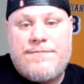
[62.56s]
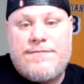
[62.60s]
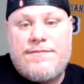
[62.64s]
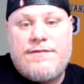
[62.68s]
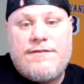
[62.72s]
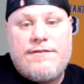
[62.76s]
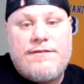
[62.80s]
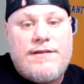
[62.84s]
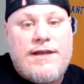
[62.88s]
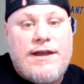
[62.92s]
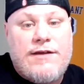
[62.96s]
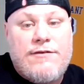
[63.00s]

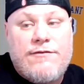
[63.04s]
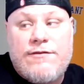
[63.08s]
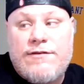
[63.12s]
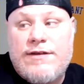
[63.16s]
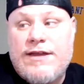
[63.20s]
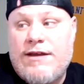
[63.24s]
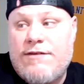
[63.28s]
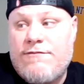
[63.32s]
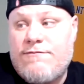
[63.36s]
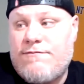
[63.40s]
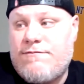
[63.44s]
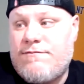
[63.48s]
like
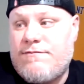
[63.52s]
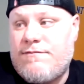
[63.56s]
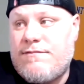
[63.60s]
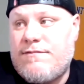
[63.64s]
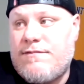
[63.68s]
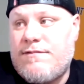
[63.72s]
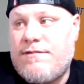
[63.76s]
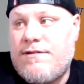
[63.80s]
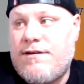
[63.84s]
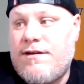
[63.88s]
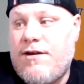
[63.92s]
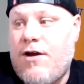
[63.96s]
get
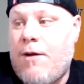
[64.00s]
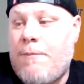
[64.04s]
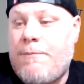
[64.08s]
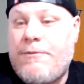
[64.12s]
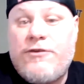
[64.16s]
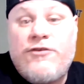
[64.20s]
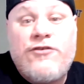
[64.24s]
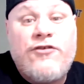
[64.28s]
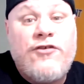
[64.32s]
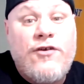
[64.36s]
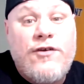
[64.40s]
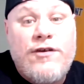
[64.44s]

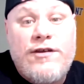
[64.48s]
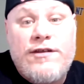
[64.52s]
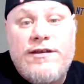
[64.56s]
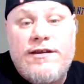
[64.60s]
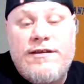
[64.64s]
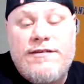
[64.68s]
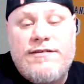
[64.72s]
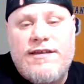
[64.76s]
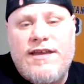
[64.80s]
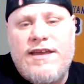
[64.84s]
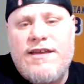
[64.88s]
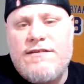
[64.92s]

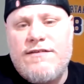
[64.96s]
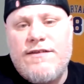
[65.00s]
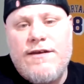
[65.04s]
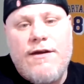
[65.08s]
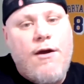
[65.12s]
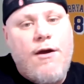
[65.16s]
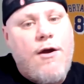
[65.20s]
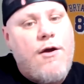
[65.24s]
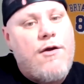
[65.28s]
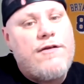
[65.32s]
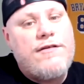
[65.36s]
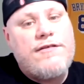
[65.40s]
opportunities in their
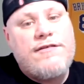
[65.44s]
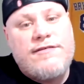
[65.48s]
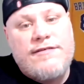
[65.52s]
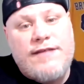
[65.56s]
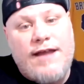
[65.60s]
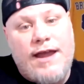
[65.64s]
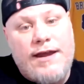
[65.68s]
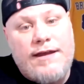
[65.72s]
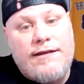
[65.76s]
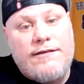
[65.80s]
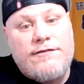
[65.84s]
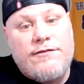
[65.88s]
own
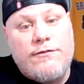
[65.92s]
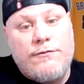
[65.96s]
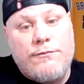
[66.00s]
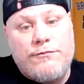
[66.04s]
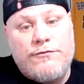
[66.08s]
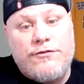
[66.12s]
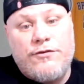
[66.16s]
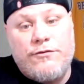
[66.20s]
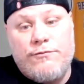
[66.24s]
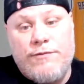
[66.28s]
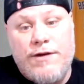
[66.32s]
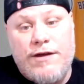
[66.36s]
state
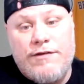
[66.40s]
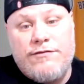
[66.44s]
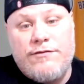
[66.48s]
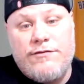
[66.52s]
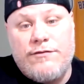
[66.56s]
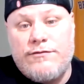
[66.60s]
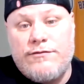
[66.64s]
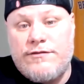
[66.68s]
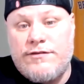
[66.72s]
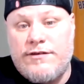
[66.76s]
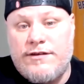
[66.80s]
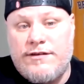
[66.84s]
to wrestle,
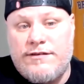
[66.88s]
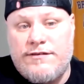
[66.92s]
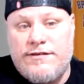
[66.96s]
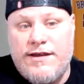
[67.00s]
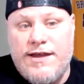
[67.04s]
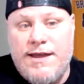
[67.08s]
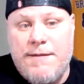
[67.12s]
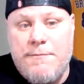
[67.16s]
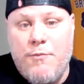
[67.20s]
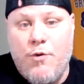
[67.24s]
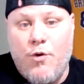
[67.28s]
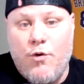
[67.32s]
to
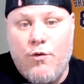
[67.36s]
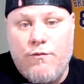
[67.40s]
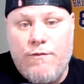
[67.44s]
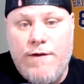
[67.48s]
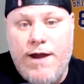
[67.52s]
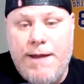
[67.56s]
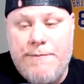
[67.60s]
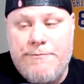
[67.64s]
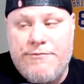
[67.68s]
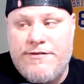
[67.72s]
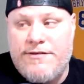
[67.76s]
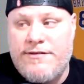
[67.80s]
get more
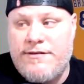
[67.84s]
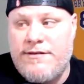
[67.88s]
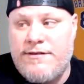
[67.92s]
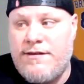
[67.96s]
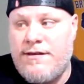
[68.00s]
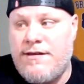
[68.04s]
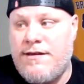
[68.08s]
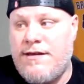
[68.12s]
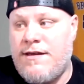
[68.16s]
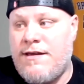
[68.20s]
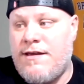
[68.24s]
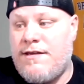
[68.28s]
reps.
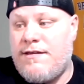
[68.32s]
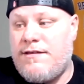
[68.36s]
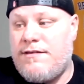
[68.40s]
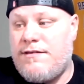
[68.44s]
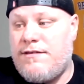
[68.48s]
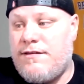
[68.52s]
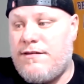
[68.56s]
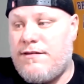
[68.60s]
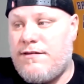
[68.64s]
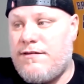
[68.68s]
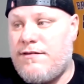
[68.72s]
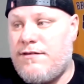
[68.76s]

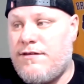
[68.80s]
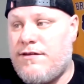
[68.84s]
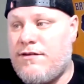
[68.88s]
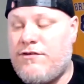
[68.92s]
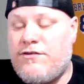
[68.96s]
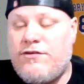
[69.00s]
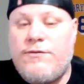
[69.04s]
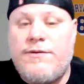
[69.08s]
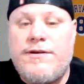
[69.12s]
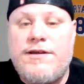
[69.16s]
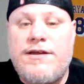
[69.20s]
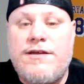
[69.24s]
You're
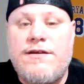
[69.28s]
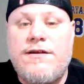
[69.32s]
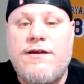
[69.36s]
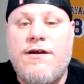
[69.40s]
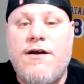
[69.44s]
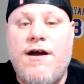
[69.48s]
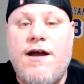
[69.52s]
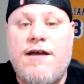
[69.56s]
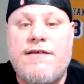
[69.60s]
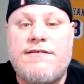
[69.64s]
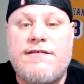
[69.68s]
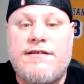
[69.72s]
doing you
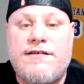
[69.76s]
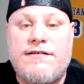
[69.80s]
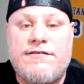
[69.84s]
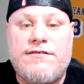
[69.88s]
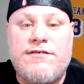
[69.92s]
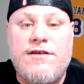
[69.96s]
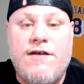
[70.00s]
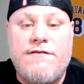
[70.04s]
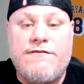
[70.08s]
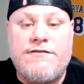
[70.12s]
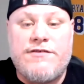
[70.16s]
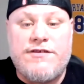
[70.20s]
guys a
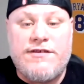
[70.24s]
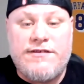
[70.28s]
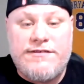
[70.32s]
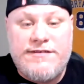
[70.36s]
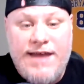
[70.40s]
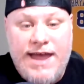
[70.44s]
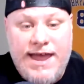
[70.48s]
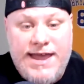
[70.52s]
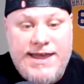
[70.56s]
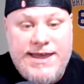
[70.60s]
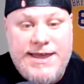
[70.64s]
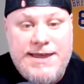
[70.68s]
disservice. You're
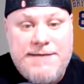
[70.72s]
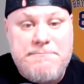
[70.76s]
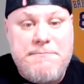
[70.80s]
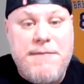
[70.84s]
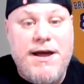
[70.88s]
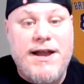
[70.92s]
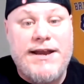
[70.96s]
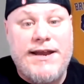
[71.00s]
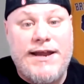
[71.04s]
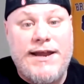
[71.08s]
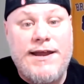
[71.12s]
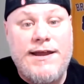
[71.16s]
taking
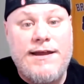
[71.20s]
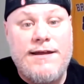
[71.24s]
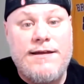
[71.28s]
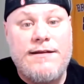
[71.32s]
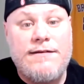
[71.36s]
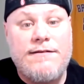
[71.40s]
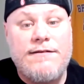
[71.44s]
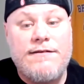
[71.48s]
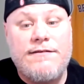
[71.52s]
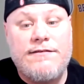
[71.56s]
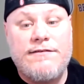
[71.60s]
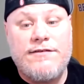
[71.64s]
money
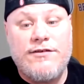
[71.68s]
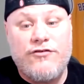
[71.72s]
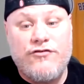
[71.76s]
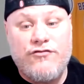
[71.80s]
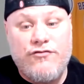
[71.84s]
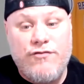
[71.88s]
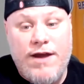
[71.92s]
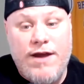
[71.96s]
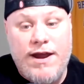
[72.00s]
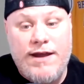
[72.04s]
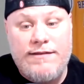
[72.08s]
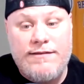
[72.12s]
to
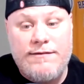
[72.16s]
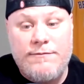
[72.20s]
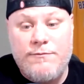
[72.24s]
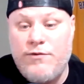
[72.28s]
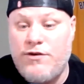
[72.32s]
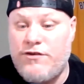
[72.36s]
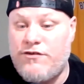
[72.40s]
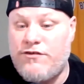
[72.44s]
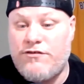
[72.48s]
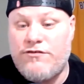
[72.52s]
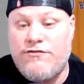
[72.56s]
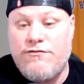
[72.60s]
train them,
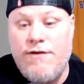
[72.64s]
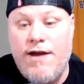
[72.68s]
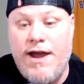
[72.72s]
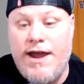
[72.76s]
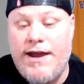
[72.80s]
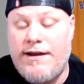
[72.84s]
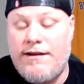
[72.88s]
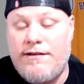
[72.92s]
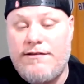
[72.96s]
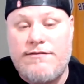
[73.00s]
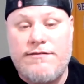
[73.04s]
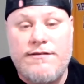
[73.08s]
which is great.
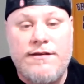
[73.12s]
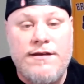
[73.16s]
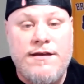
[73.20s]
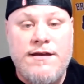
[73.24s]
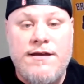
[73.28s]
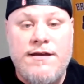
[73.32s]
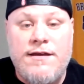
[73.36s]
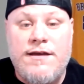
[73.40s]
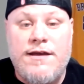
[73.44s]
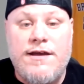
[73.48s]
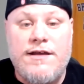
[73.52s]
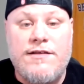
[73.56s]

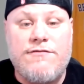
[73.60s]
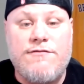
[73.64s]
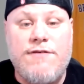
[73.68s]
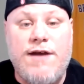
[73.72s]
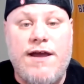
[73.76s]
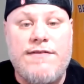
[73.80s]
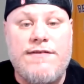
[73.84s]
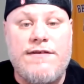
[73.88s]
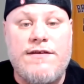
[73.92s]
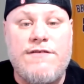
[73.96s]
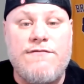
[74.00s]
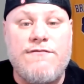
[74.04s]
It's great
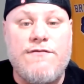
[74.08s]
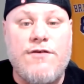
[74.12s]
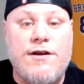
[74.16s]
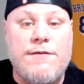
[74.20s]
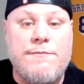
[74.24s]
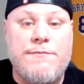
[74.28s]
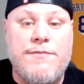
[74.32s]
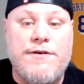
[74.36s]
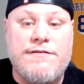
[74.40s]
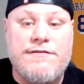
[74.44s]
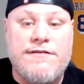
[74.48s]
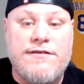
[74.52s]
that you've got a
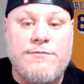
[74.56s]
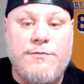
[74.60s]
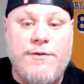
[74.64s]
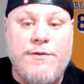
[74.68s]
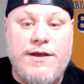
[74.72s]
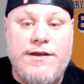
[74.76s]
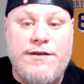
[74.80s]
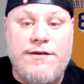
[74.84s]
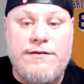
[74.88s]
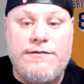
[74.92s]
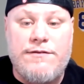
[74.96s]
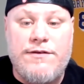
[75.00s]
business where
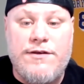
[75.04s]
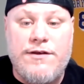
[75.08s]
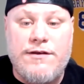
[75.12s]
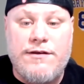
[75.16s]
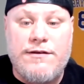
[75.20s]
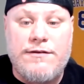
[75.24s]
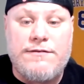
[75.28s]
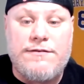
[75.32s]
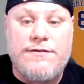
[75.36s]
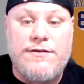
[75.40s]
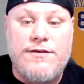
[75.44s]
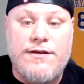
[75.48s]
you
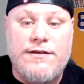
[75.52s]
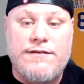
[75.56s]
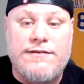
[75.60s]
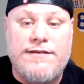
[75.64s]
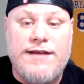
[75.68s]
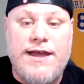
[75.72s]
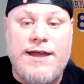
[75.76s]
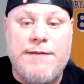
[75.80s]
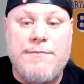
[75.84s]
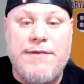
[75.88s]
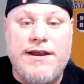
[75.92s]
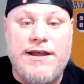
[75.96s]
can
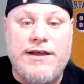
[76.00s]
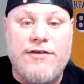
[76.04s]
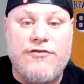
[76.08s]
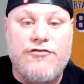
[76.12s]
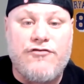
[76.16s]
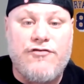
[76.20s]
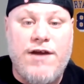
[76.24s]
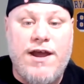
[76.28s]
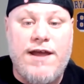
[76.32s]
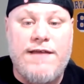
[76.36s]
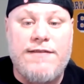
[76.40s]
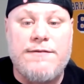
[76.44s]
take money and
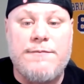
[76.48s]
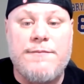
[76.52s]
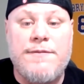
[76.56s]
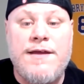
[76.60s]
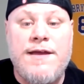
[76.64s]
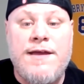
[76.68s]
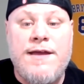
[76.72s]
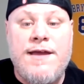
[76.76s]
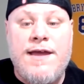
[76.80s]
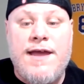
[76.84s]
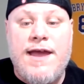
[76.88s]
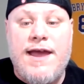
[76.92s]
train them
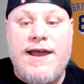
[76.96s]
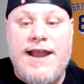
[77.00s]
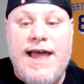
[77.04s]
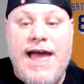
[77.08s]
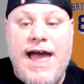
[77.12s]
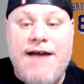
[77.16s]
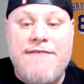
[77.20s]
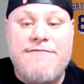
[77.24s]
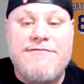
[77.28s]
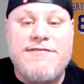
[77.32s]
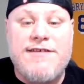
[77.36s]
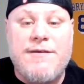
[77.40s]
and
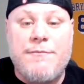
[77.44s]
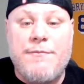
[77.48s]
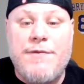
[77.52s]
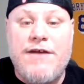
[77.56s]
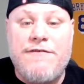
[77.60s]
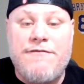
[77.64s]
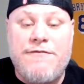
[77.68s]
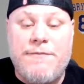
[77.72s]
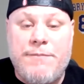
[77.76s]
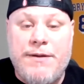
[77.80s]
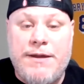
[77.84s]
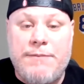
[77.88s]
have somewhere
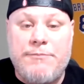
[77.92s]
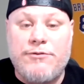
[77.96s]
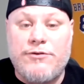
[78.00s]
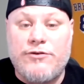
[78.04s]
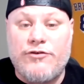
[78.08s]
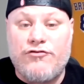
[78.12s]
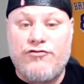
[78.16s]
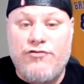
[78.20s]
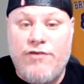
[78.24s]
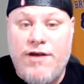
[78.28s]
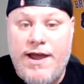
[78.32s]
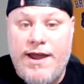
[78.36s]
for people to
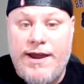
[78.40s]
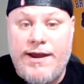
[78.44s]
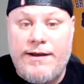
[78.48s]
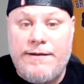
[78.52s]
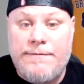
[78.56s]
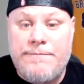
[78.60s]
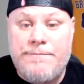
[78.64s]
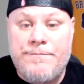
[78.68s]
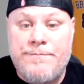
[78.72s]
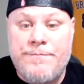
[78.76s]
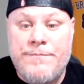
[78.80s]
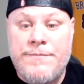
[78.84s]
train,
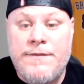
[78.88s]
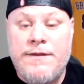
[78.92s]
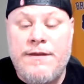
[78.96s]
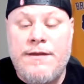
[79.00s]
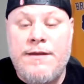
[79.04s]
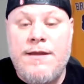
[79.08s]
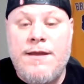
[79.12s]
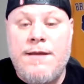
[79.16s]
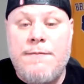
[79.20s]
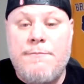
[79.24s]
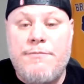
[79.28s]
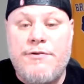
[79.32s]

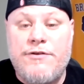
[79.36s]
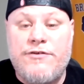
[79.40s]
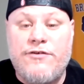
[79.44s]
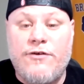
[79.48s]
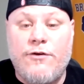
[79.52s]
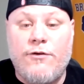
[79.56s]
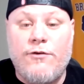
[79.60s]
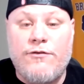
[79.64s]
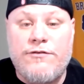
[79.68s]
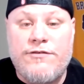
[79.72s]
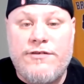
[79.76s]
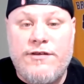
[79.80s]
but you
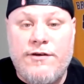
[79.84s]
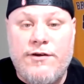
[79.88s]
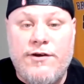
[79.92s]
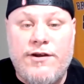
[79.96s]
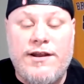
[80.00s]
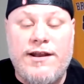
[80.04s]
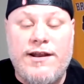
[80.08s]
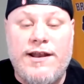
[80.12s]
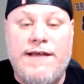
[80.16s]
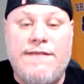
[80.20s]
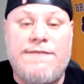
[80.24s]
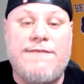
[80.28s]
also got to
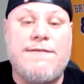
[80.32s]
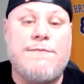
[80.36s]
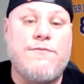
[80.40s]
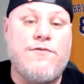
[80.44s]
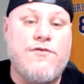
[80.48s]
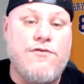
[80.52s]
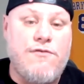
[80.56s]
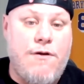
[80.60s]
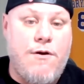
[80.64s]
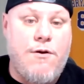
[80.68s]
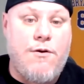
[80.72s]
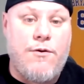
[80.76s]
let them
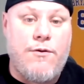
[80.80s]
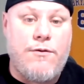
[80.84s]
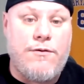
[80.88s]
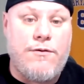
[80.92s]
grow.